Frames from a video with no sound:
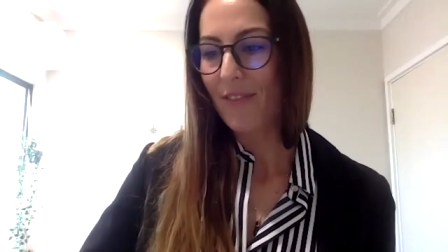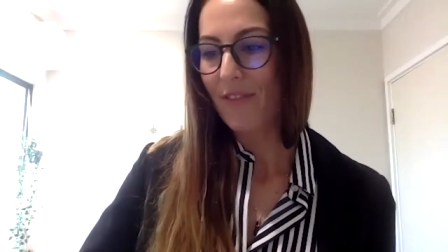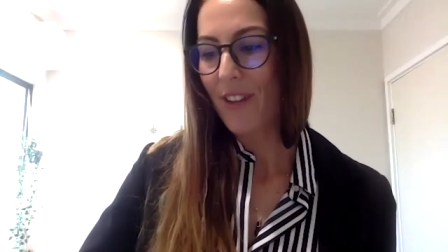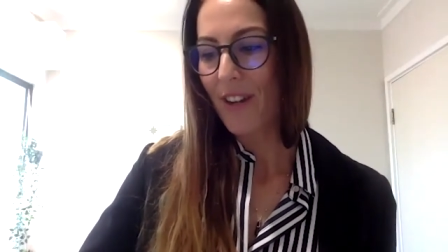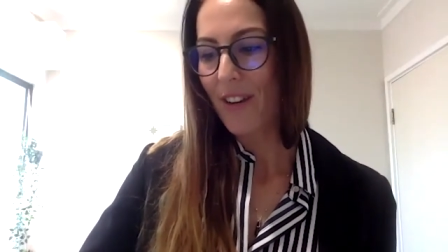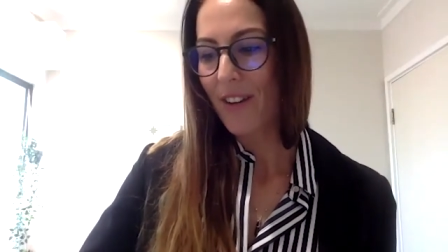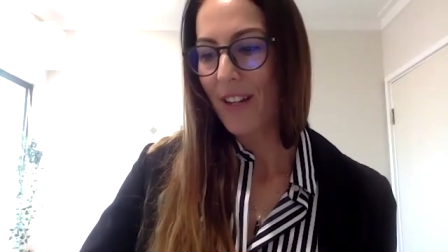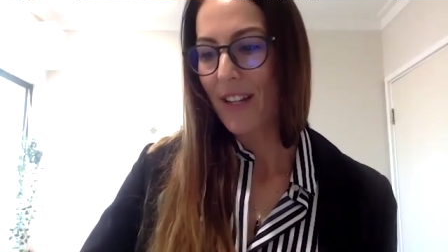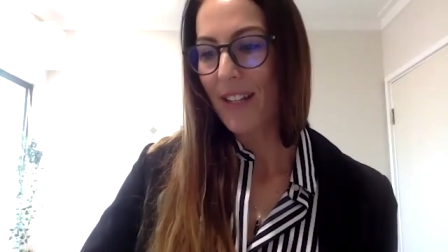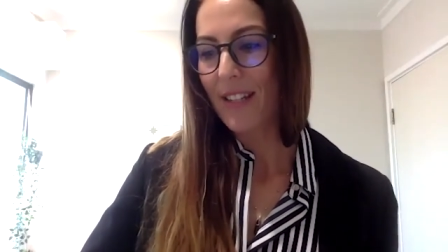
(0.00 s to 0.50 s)

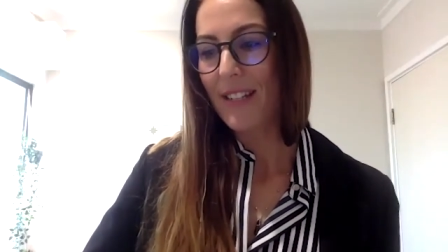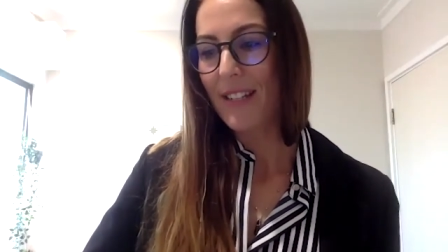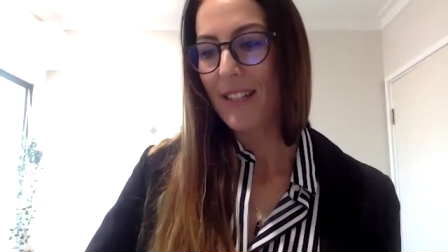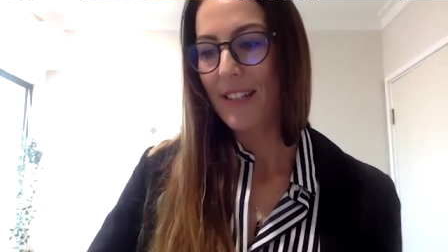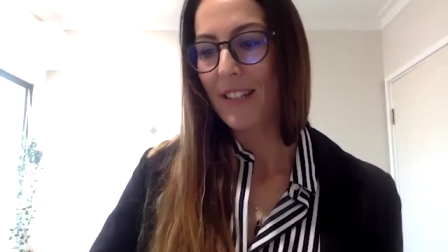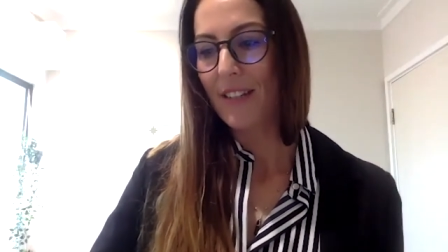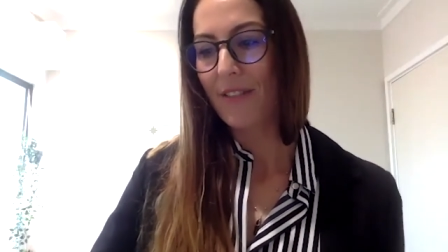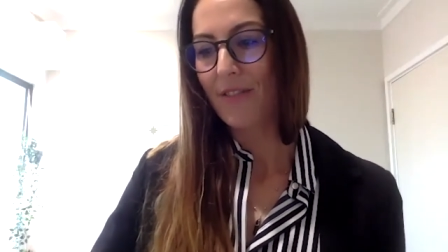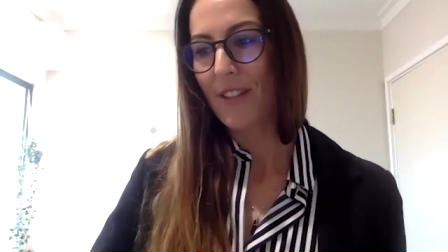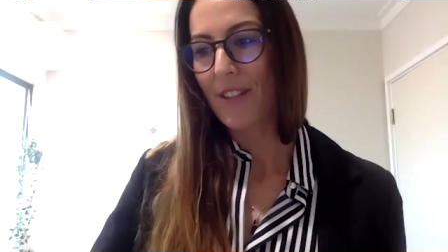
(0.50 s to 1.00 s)
various
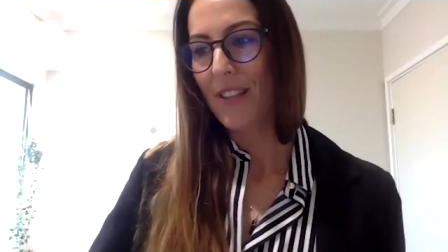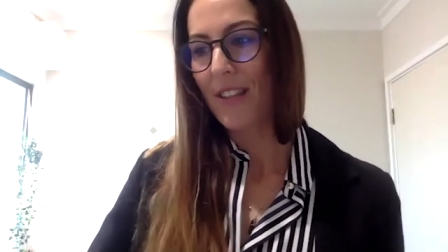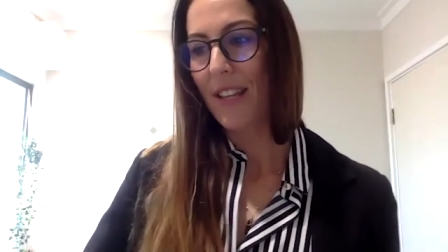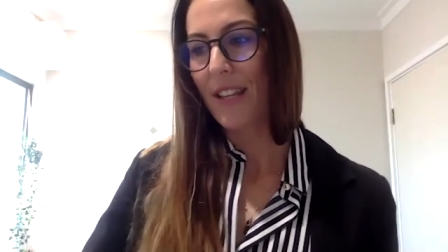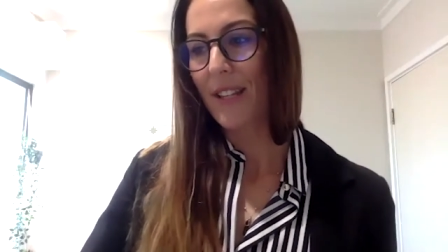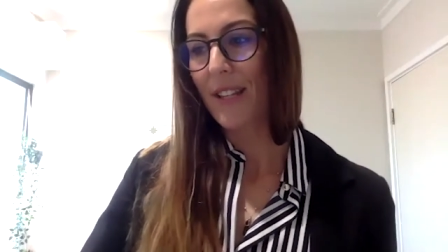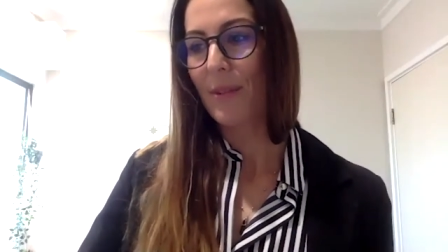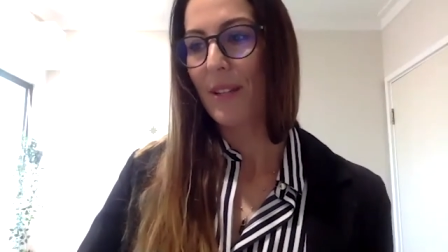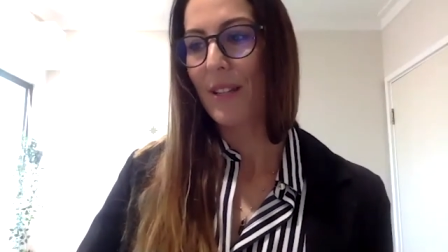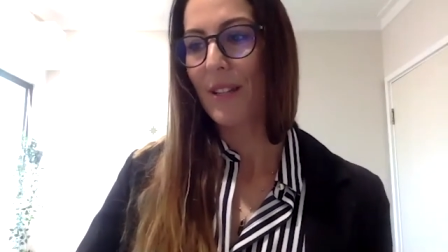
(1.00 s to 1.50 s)
different
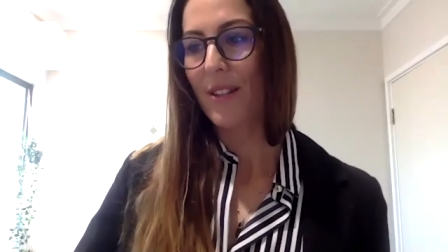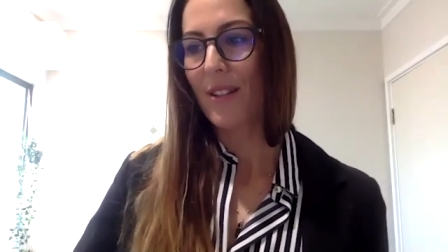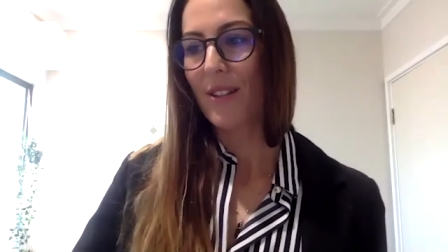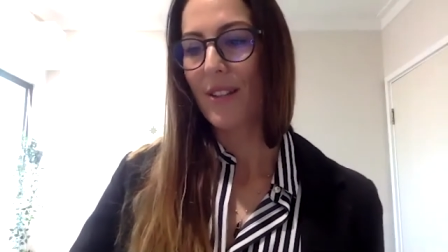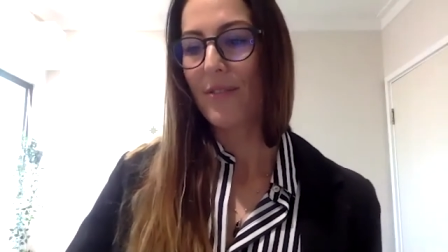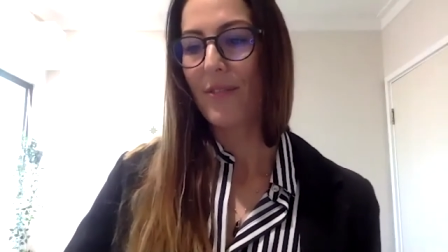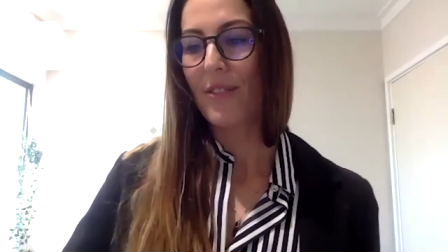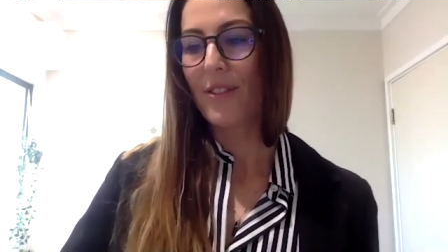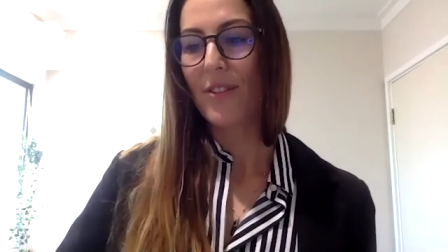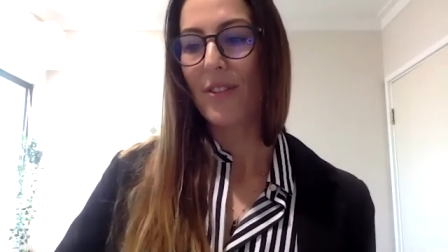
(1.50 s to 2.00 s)
things we
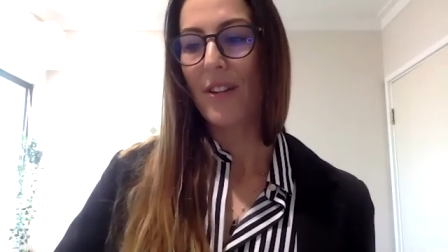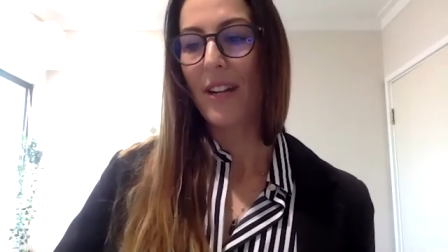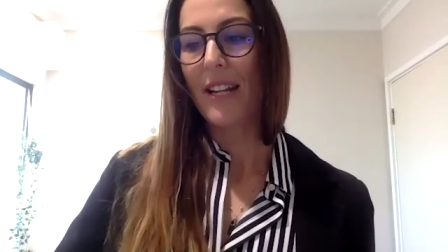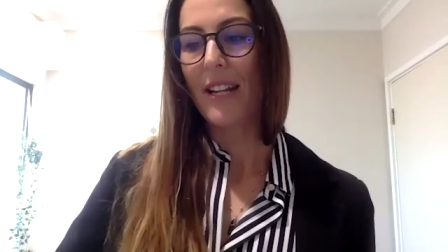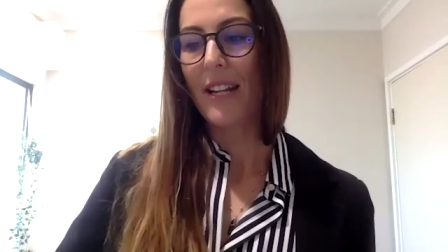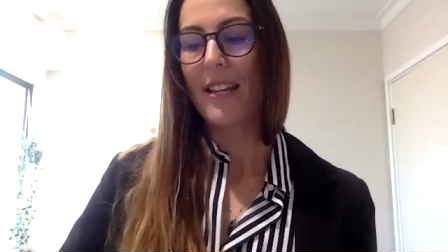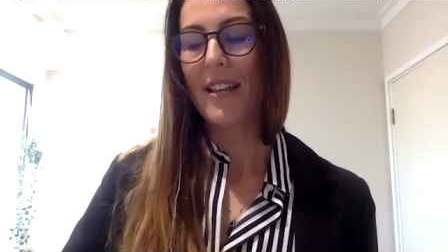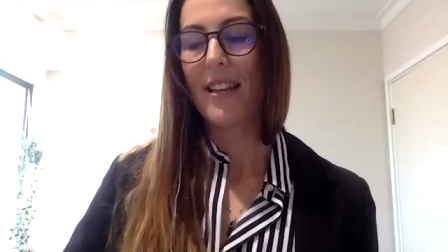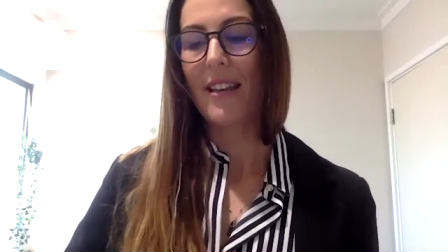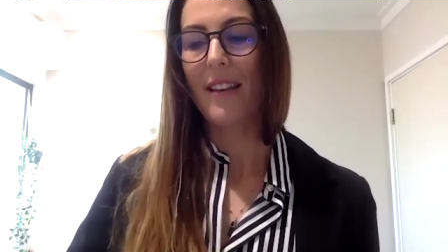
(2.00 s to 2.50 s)
use for
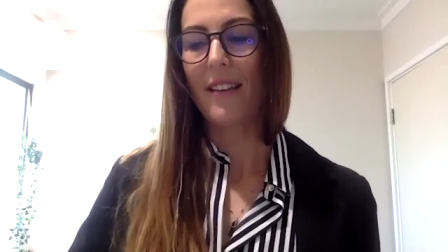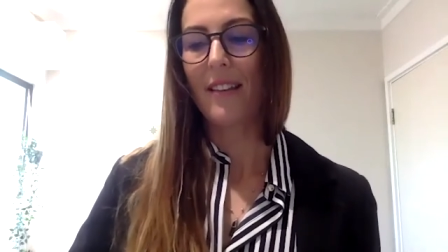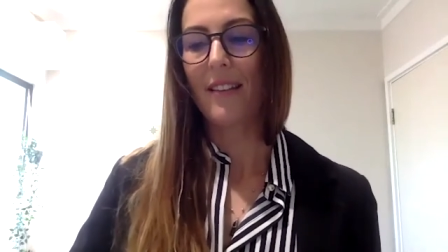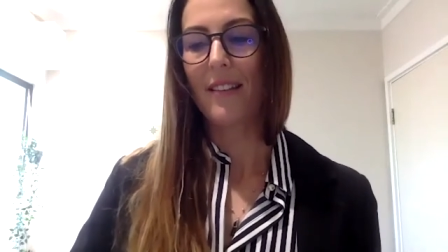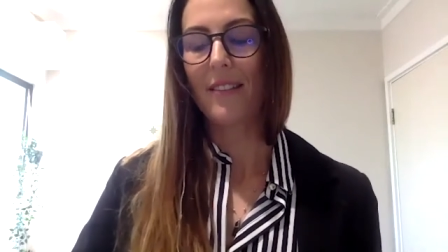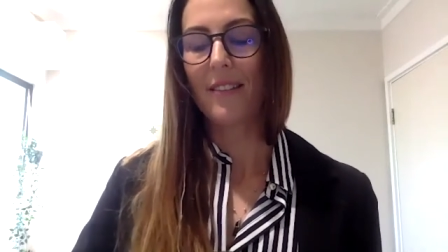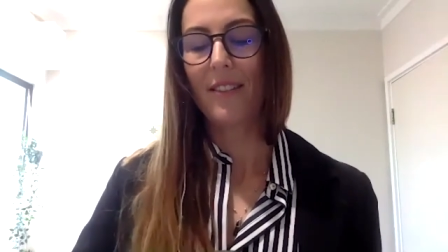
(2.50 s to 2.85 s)
treating here.